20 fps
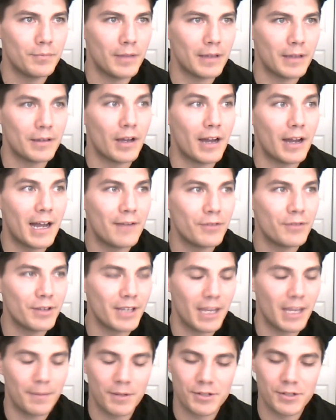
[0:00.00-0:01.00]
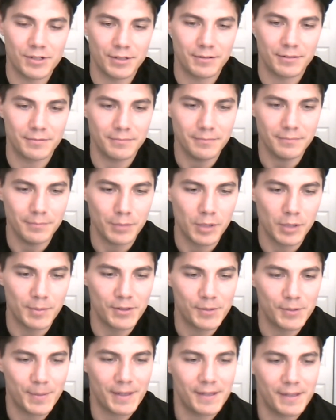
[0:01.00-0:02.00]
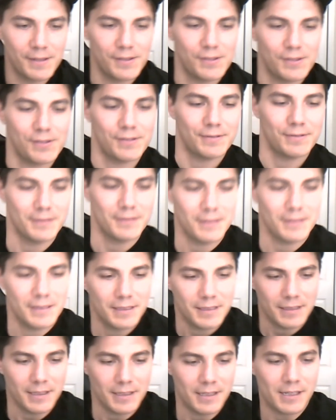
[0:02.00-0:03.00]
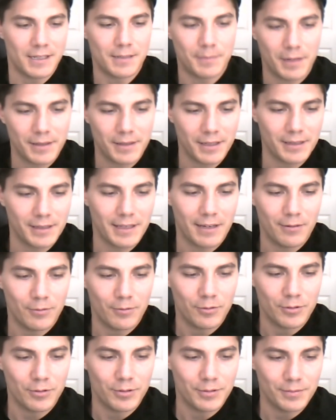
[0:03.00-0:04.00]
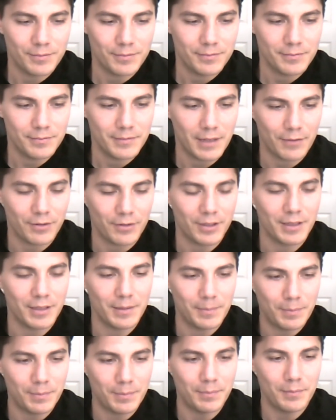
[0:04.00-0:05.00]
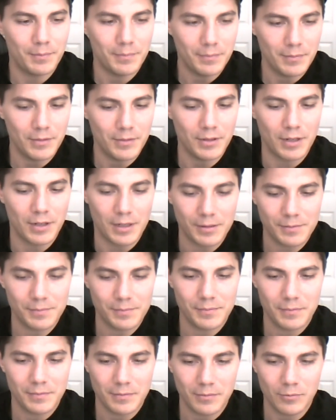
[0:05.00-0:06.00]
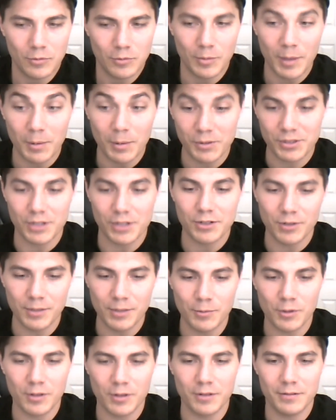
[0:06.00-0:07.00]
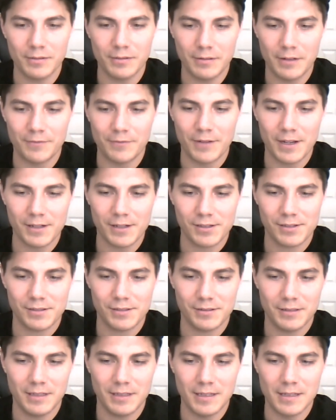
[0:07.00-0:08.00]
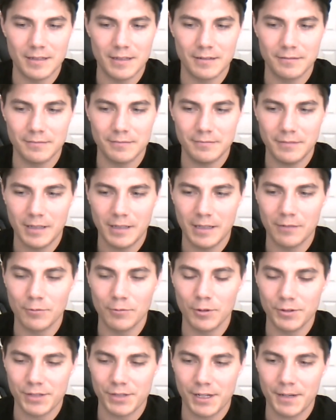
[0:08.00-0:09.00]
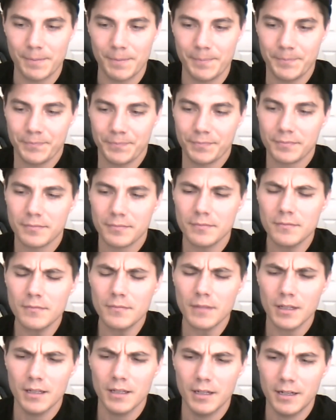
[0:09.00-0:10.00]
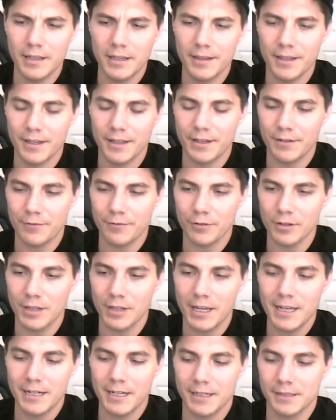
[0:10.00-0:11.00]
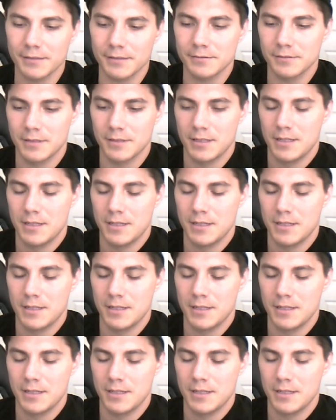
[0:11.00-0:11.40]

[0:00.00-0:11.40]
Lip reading: not having the game engine poop its pants. I think that will definitely, we'll be able to start doing more effects in real time. And then for lighting,